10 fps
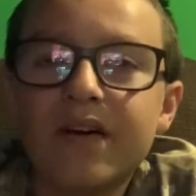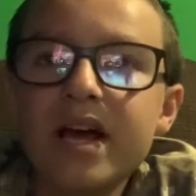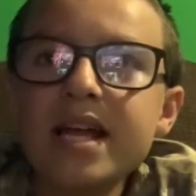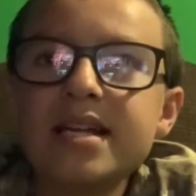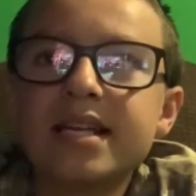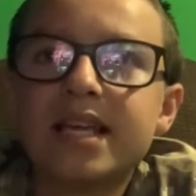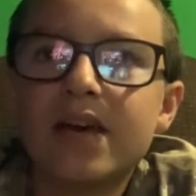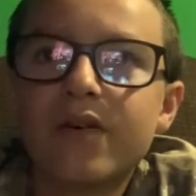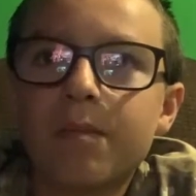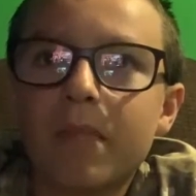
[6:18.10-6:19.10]
I had to
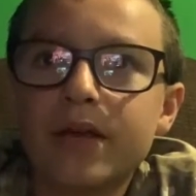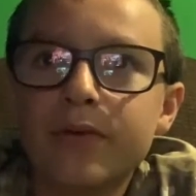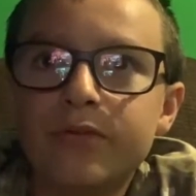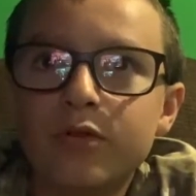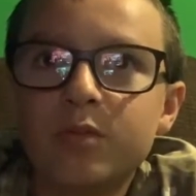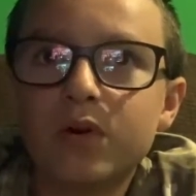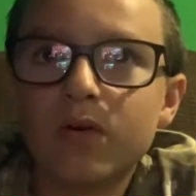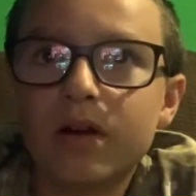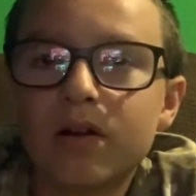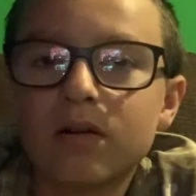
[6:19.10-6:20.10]
give up my YouTube
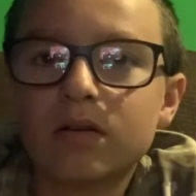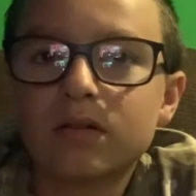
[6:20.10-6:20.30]
career,